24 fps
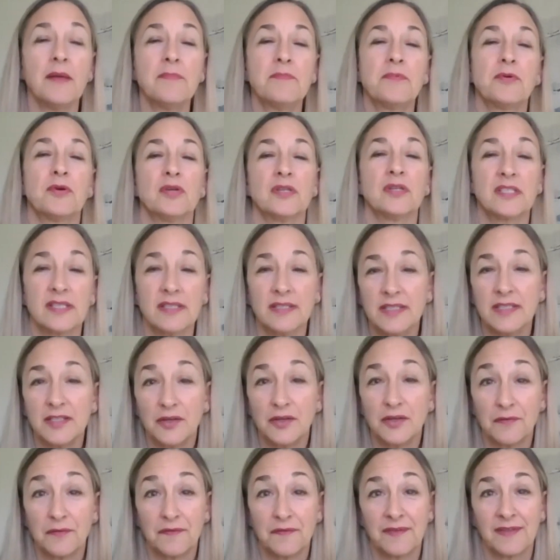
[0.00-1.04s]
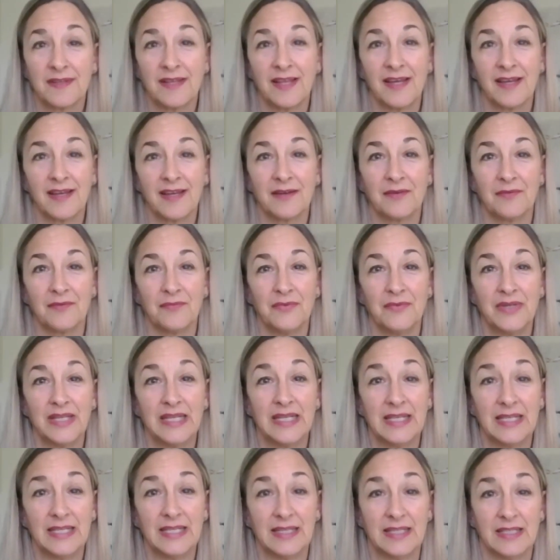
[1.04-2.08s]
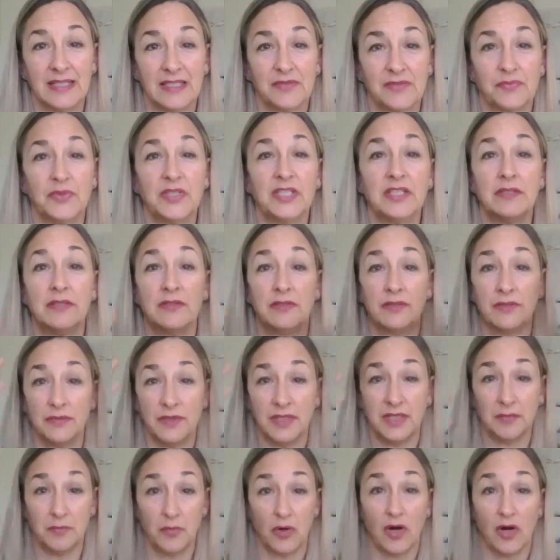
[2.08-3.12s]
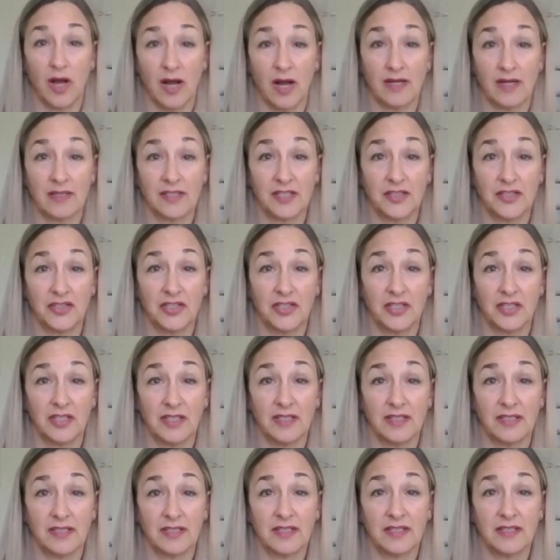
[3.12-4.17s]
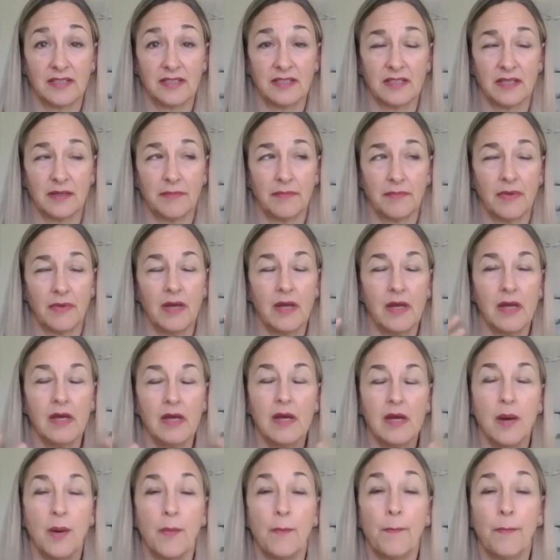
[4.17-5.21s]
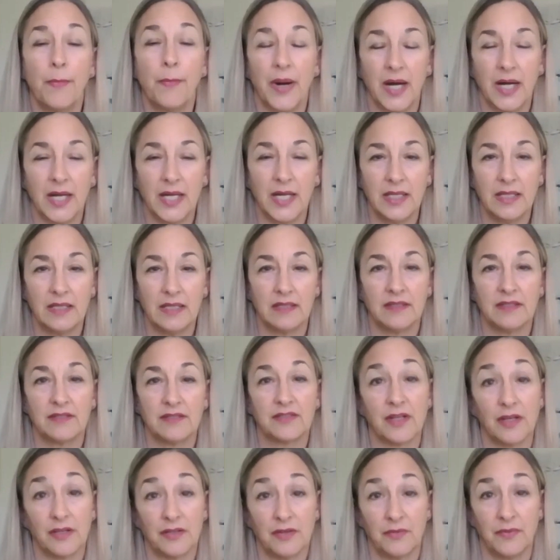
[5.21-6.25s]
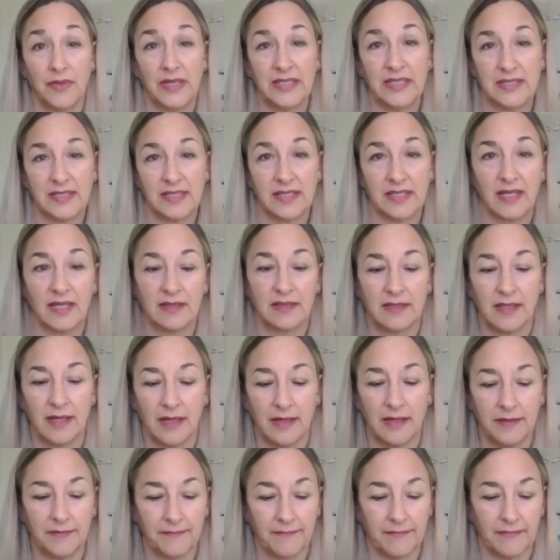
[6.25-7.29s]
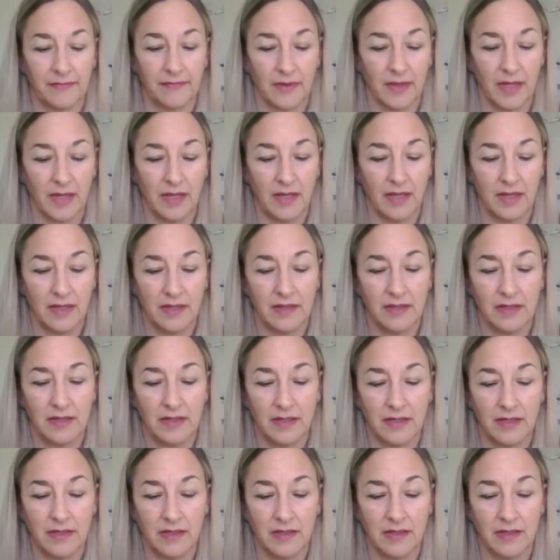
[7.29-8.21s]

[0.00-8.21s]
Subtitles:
personally don't feel like we need this. We do need more oxygen in the system, but there's other ways to get that. And